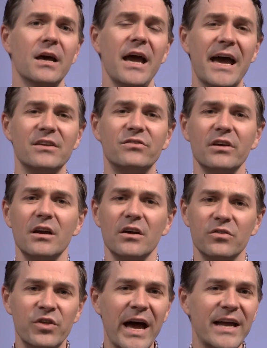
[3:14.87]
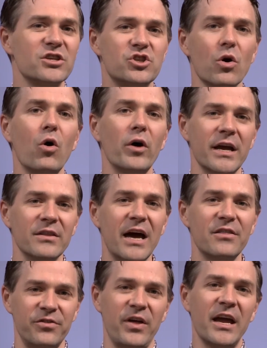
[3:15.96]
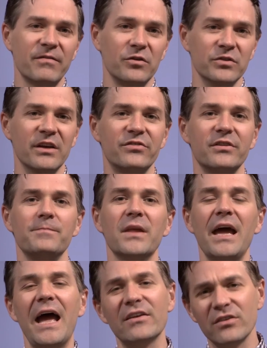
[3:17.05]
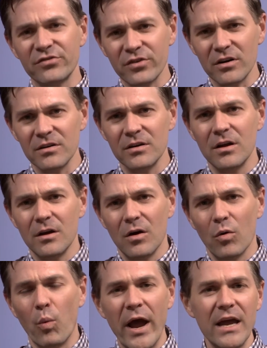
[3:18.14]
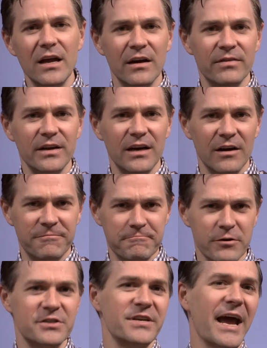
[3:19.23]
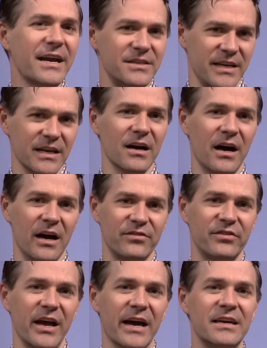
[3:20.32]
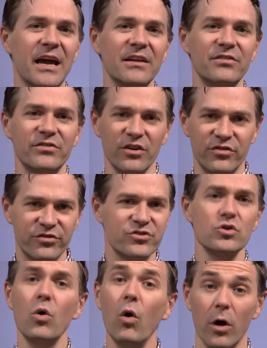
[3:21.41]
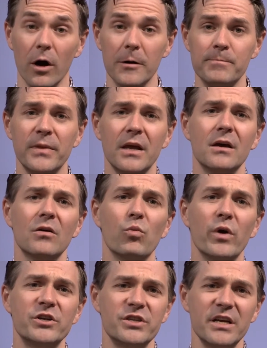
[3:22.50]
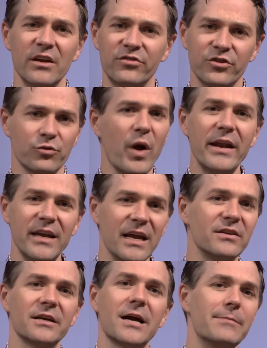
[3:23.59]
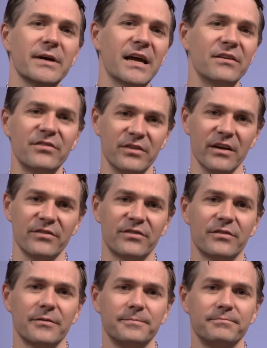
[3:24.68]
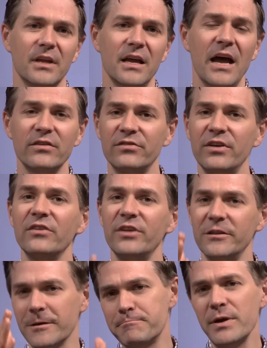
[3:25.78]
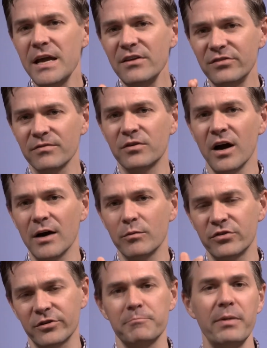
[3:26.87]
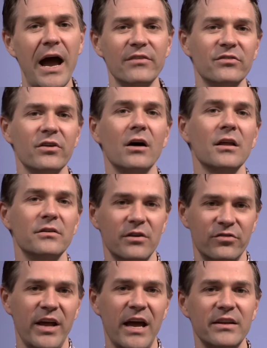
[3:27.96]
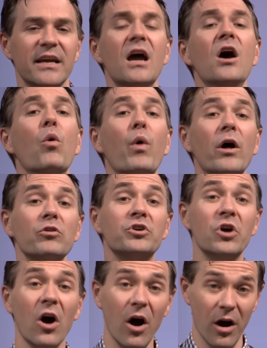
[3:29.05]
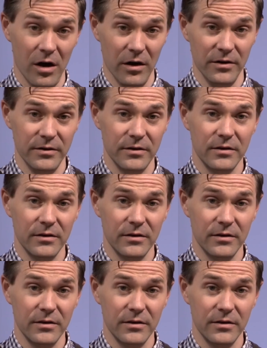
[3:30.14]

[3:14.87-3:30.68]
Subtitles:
And that joy and that thankfulness has a certain way of protecting us against the storm which is threatening to come against us. As it says that the peace of God, which surpasses all understanding, will guard